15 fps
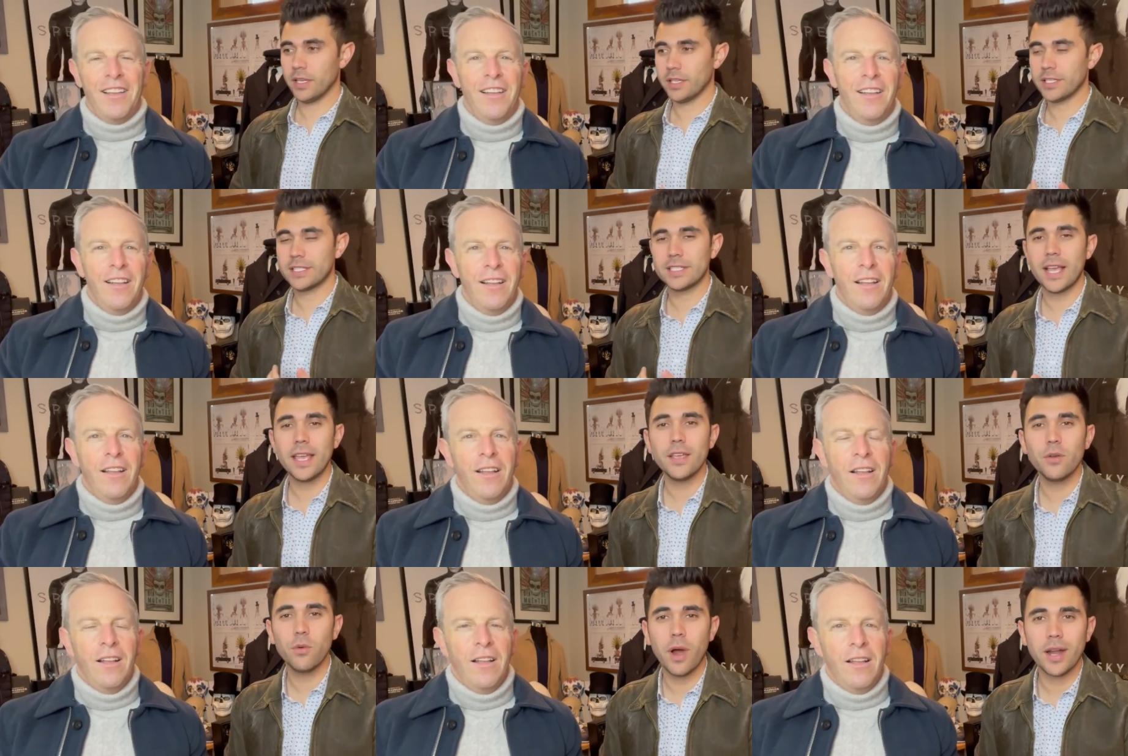Speaker 1: Say
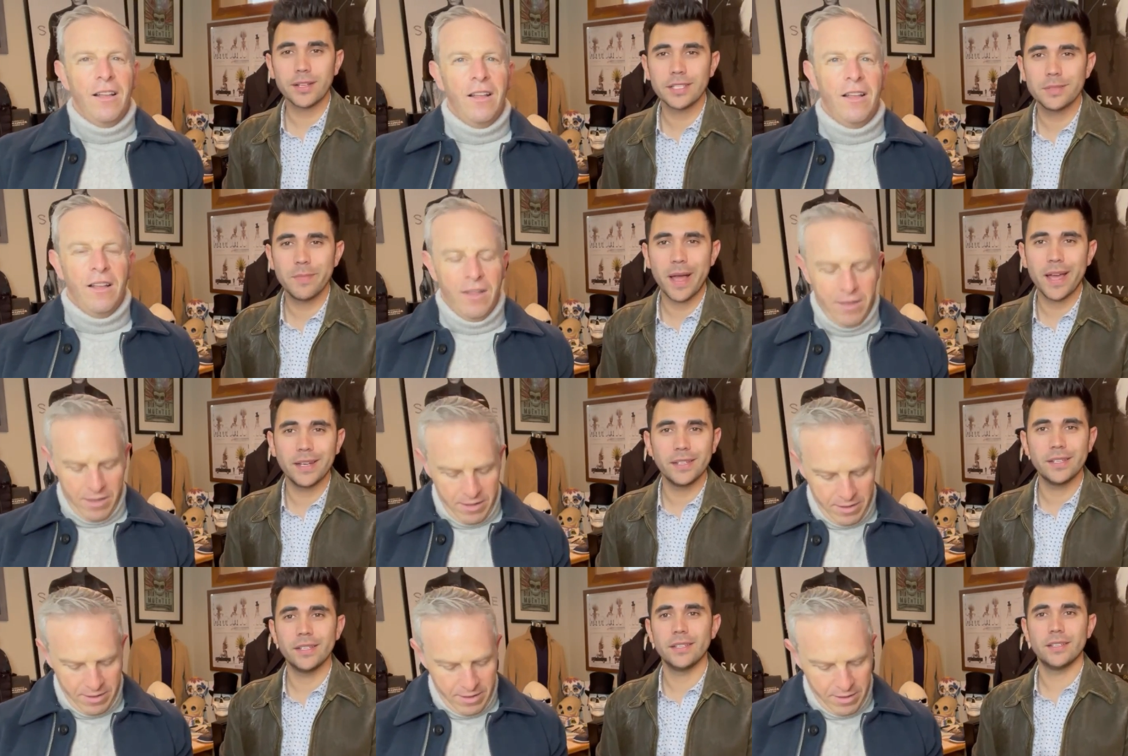you want to
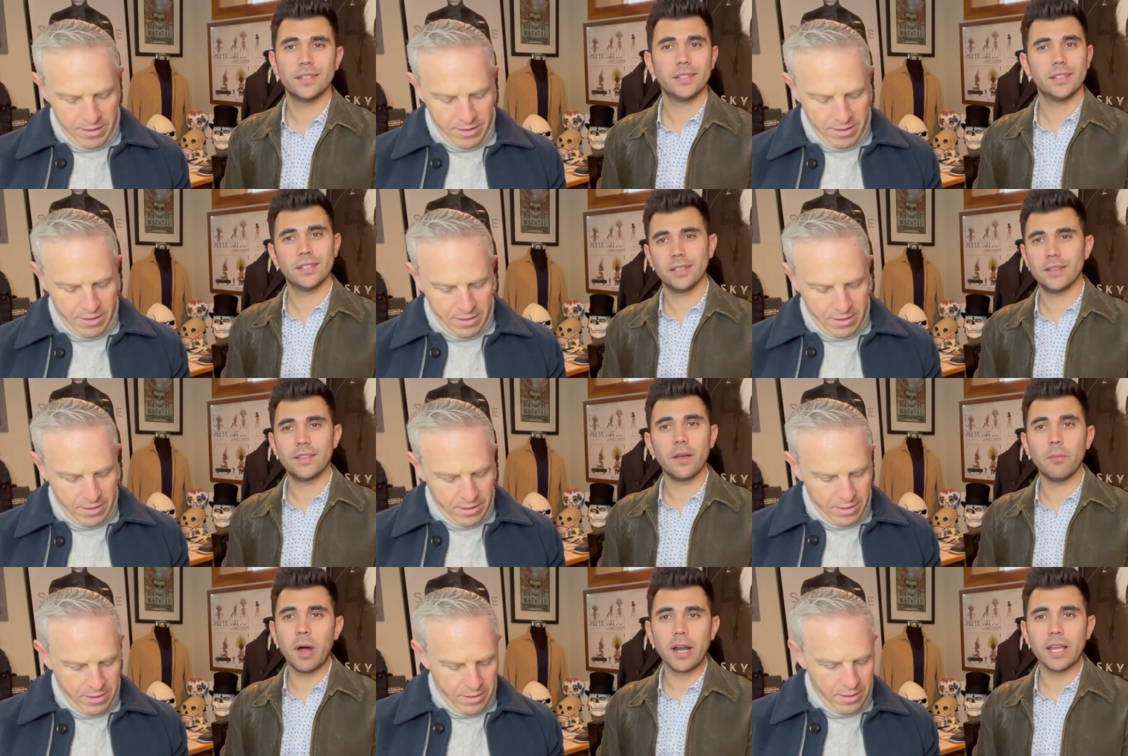spend
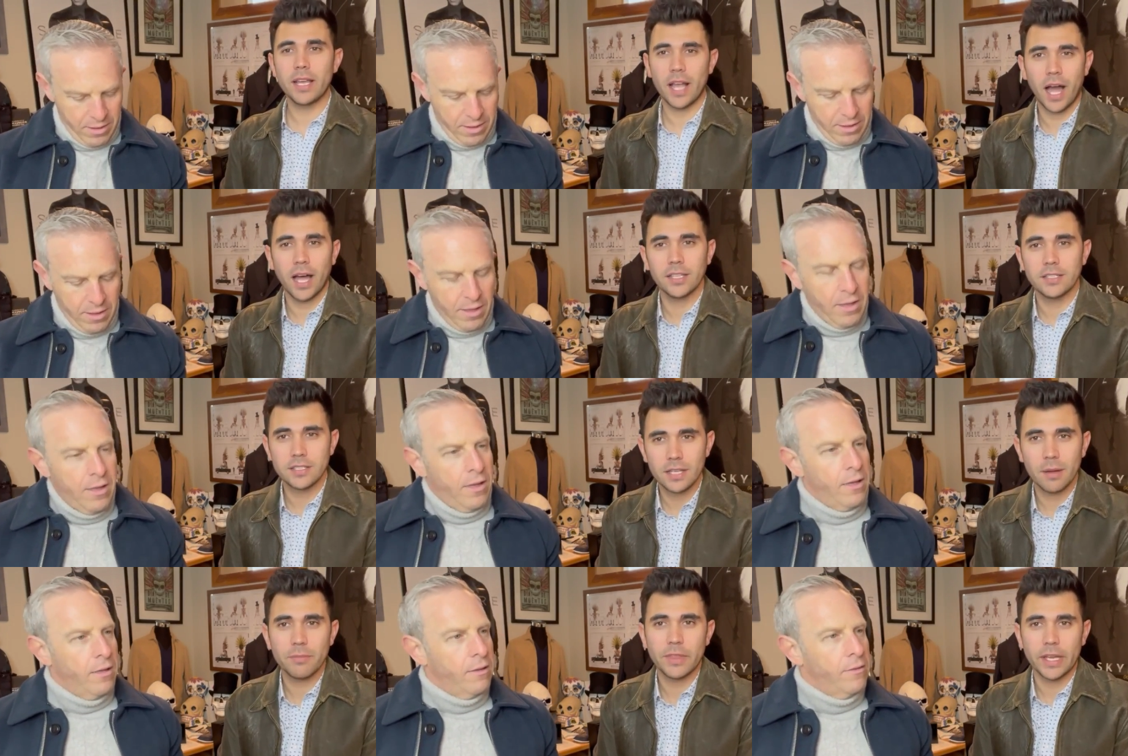the money on
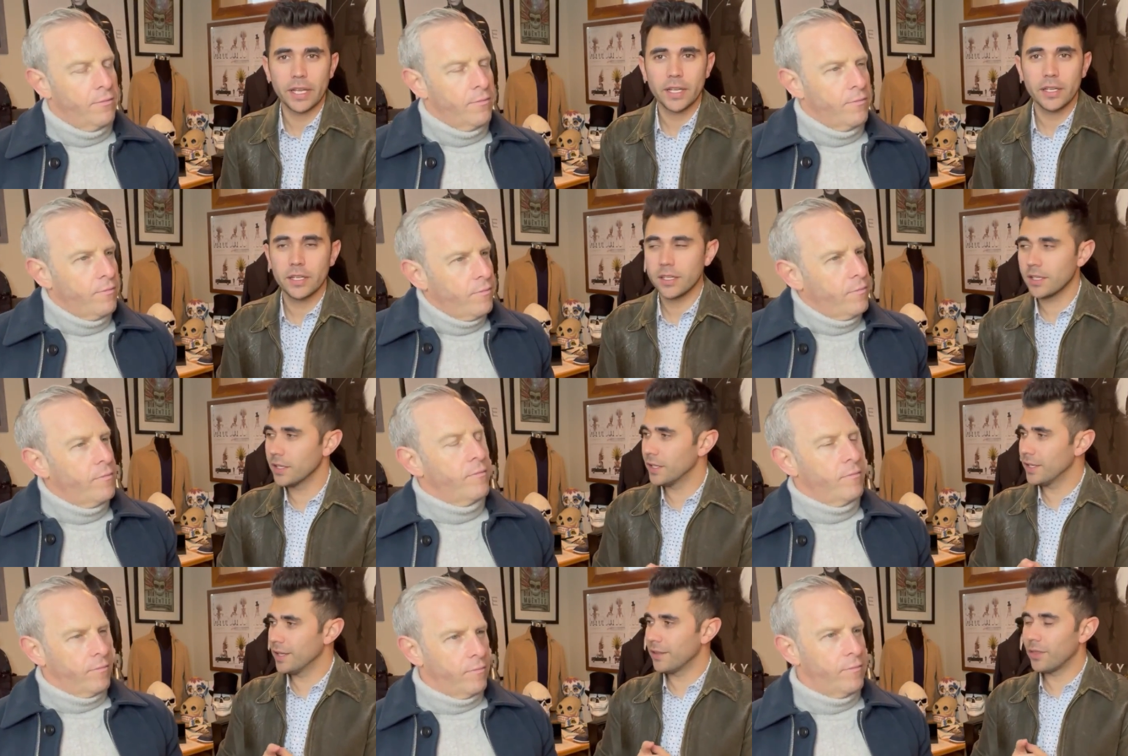something.
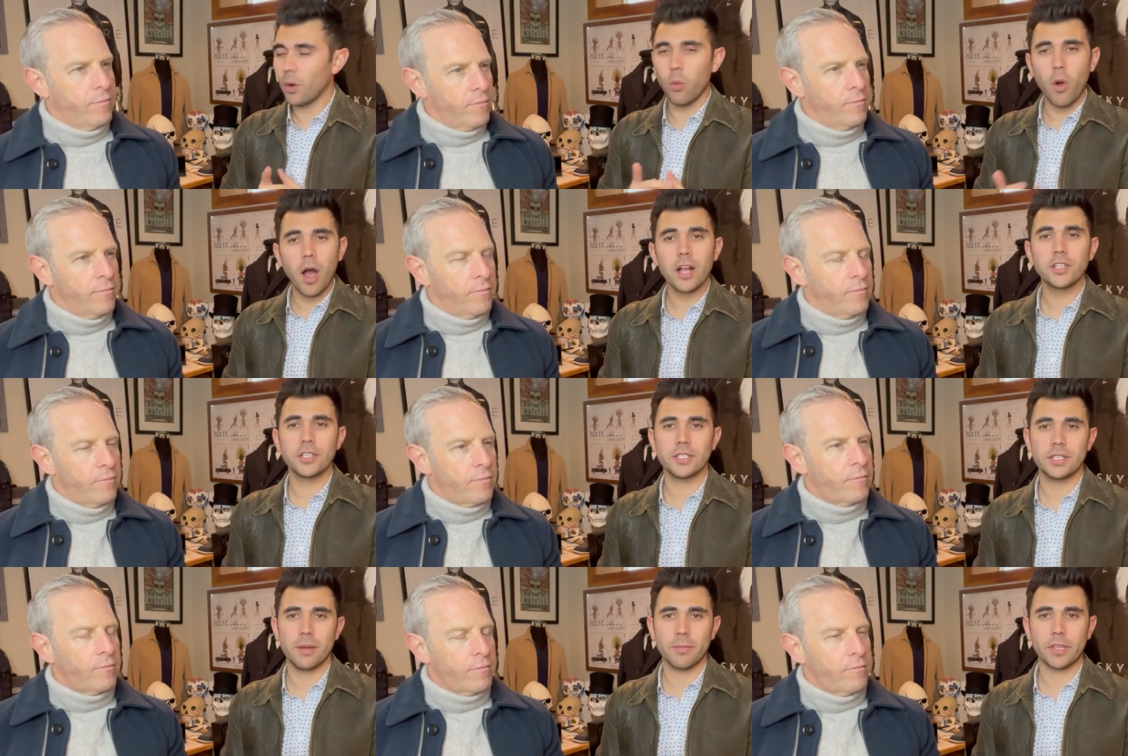The watch
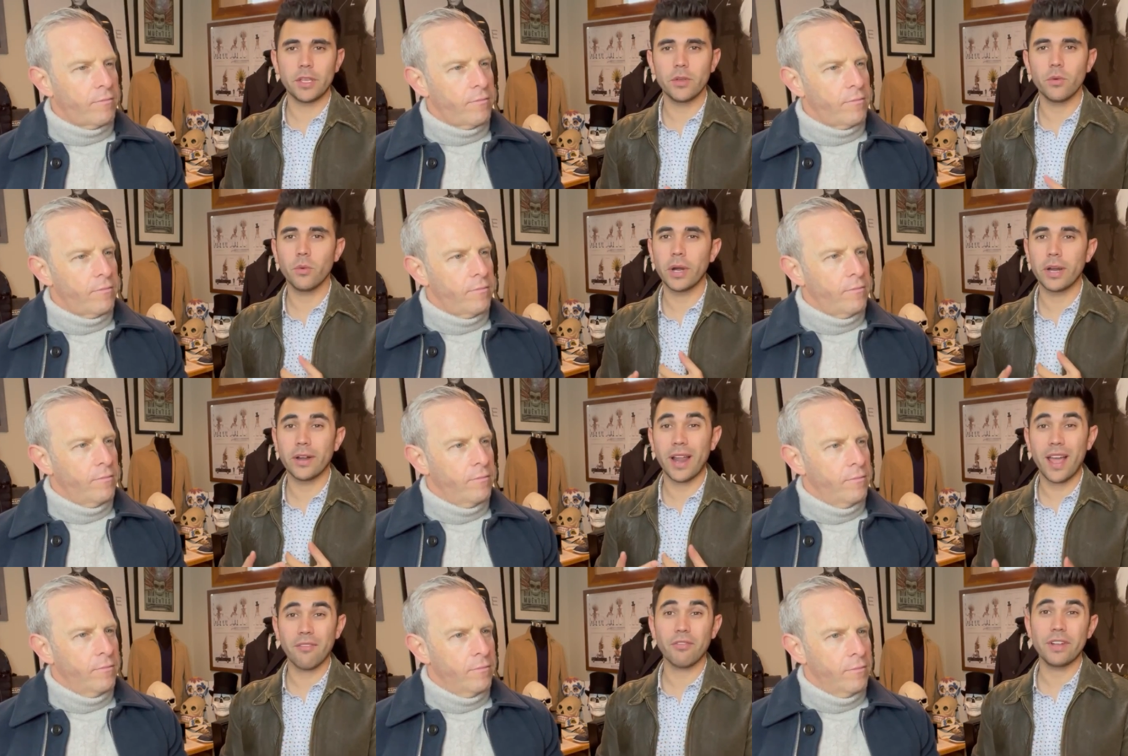is something you can wear
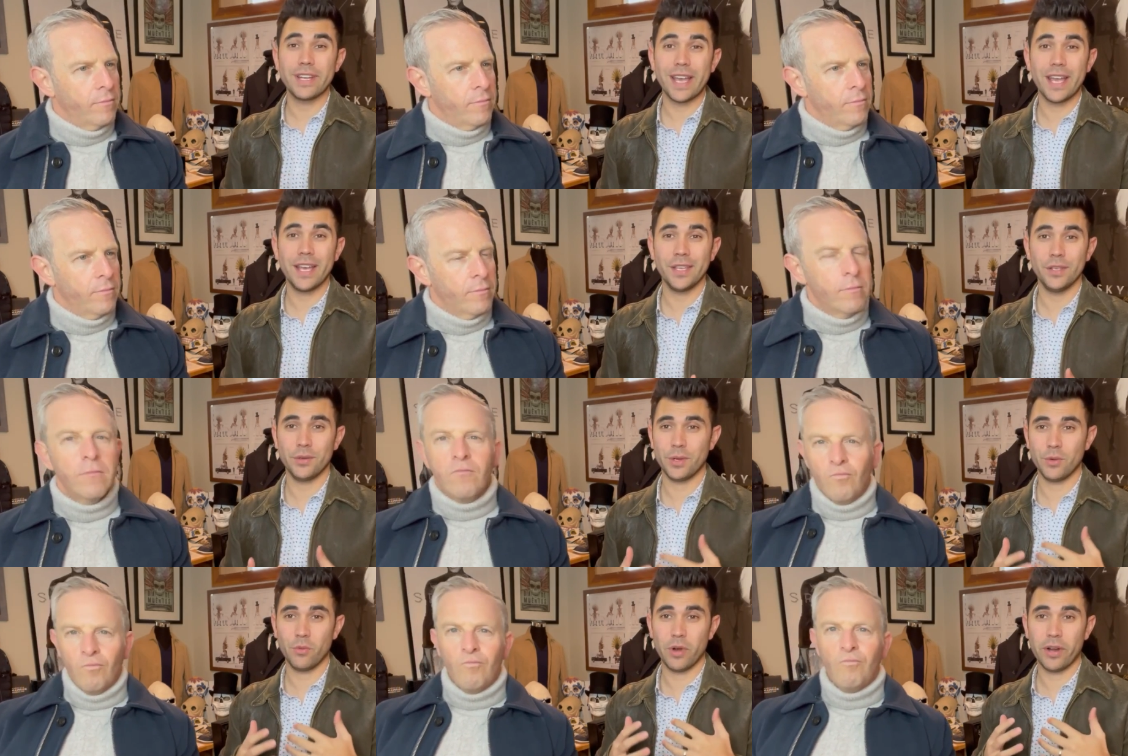it every day. You
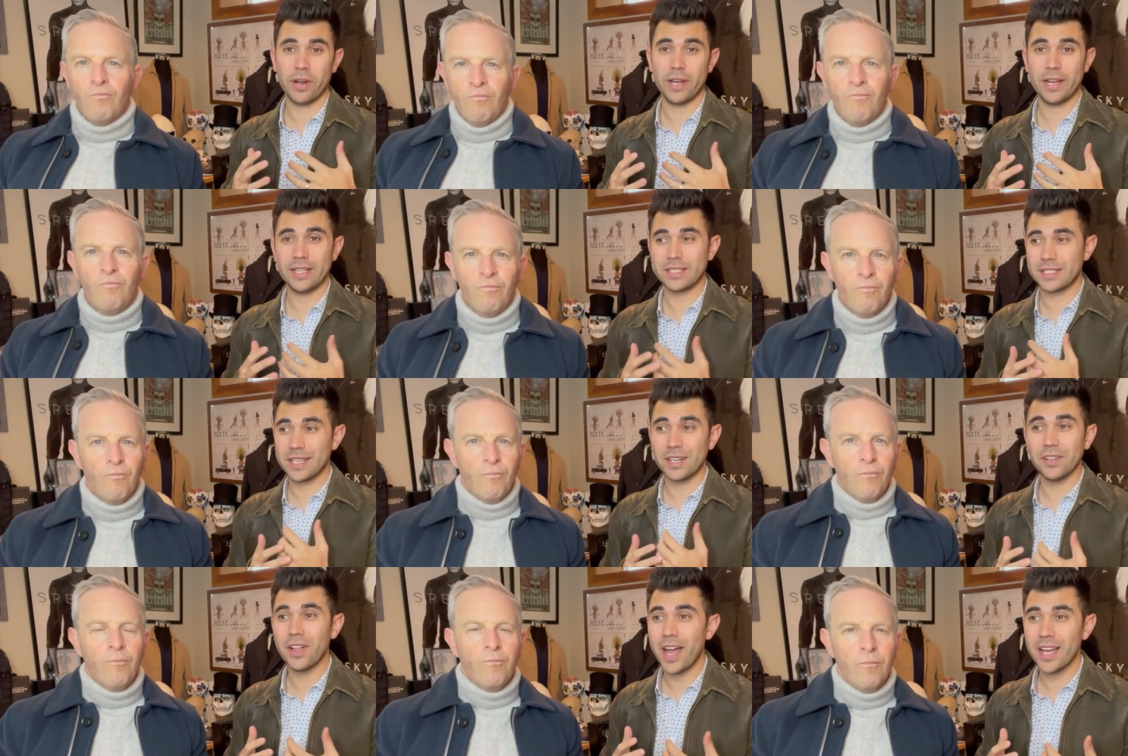can wear it. It's
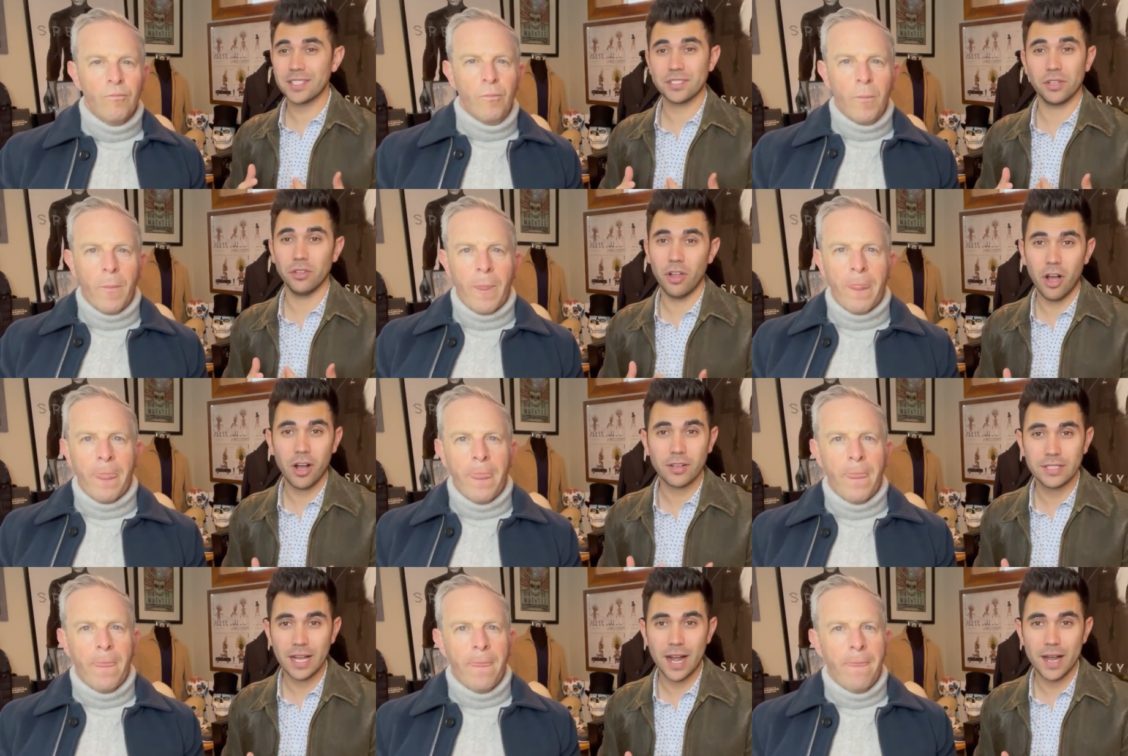going to last a
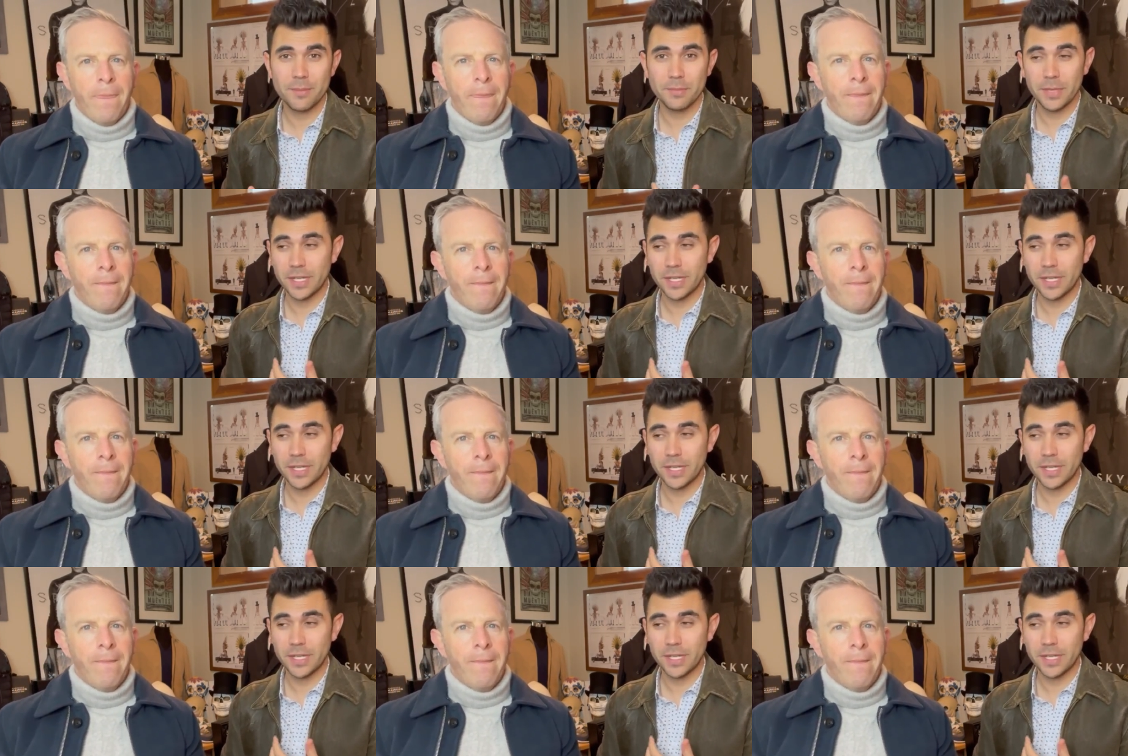long time.